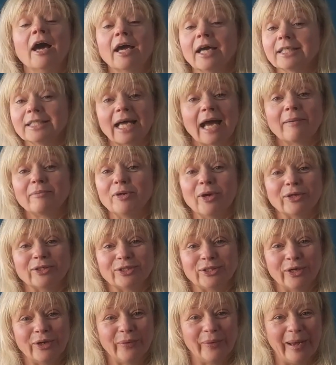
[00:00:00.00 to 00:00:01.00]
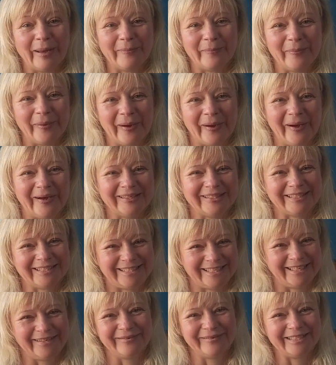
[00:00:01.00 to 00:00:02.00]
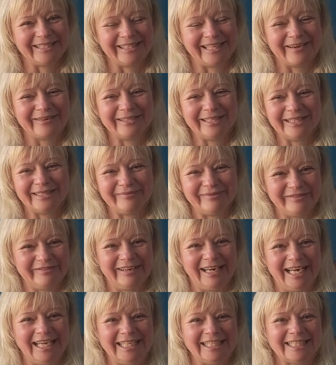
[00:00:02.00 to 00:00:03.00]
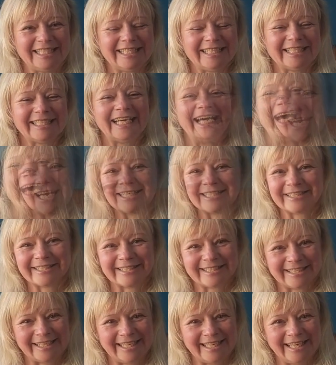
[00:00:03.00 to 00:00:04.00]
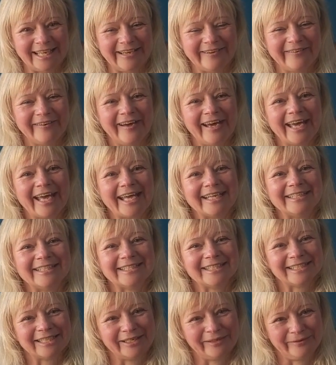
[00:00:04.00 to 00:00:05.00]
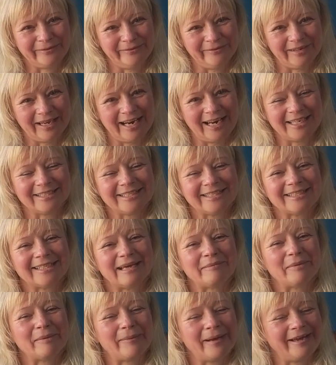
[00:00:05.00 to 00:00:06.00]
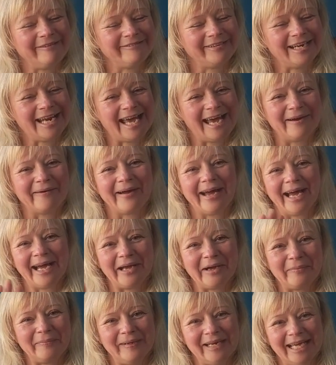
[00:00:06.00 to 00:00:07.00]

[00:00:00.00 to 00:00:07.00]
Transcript: because I'm not sure when part 2 is going to be released. And I shall see you again soon. And I shall say bye-bye for now and God